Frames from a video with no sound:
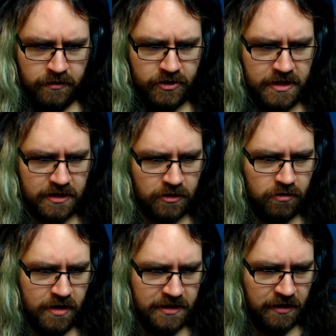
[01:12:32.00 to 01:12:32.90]
Jesus
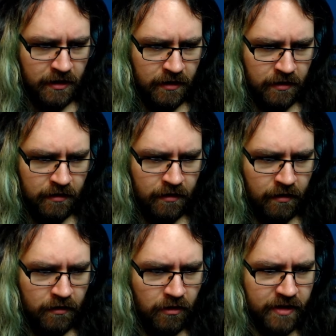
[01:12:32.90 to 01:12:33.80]
Christ.
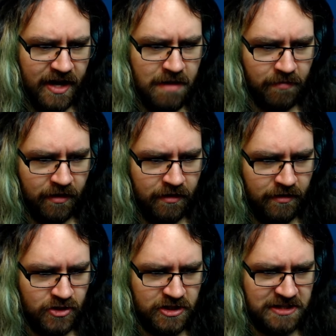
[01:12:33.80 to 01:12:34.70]
Look at him!
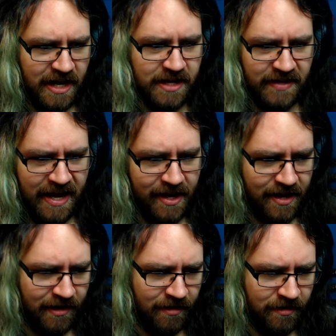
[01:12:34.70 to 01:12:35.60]
Just attacking the
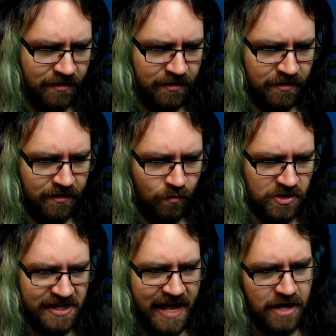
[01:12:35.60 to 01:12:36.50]
air.
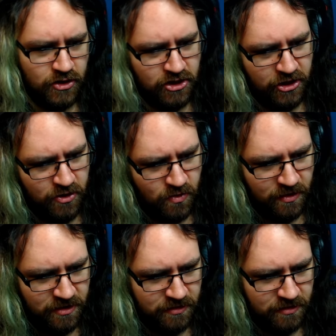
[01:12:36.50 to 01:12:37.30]
What's the air done to you?